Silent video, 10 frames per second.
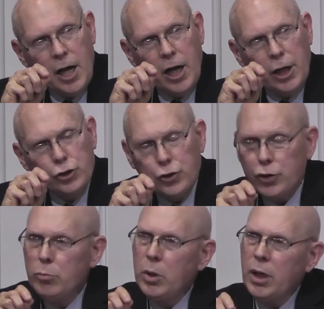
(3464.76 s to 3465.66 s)
A
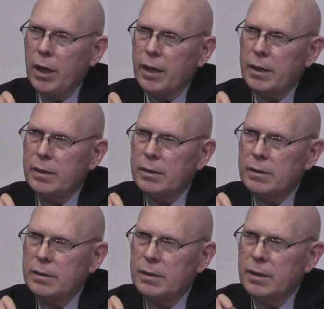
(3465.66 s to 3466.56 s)
true mark
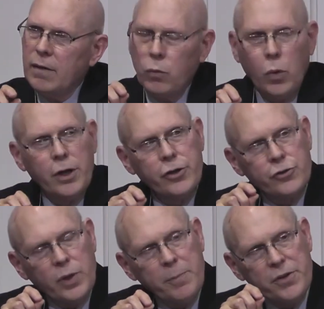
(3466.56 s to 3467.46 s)
of one
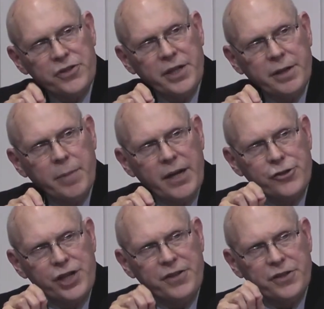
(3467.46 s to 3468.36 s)
who's represented by
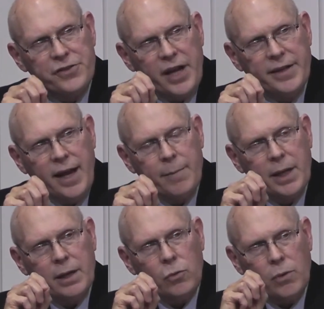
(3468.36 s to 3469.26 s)
Jesus'
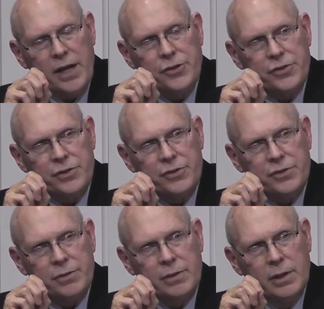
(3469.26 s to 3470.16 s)
Adamic righteousness
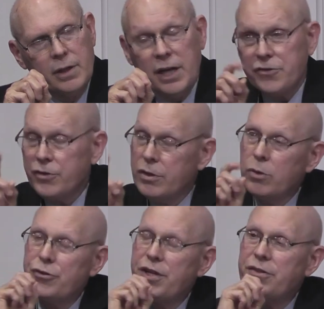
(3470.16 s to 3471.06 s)
is to do
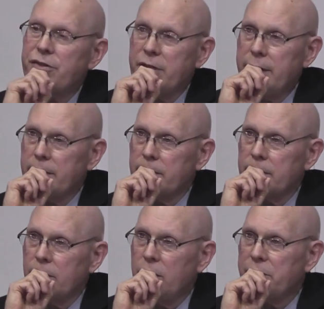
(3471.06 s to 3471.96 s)
what Jesus did.
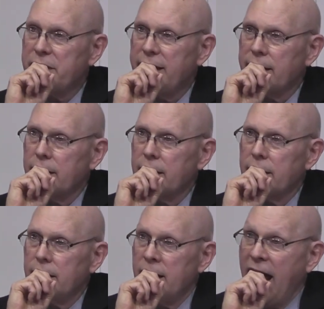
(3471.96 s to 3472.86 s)
And what was that?
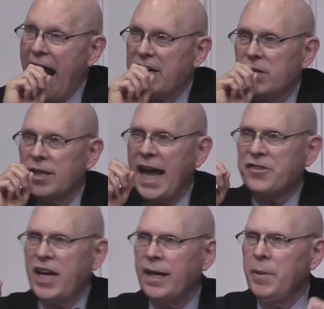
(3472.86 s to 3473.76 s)
As the
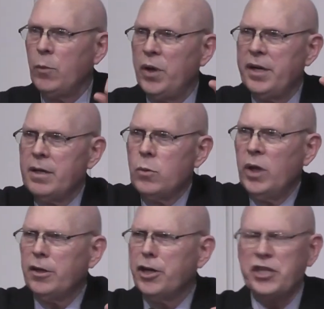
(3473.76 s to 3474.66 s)
last Adam, he went into the
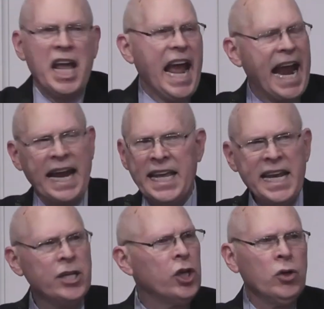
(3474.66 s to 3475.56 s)
wilderness and
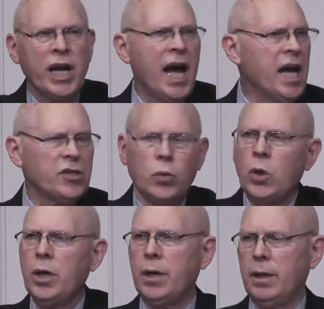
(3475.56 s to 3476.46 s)
he knew God's
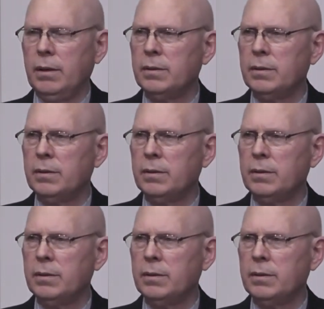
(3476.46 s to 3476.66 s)
word.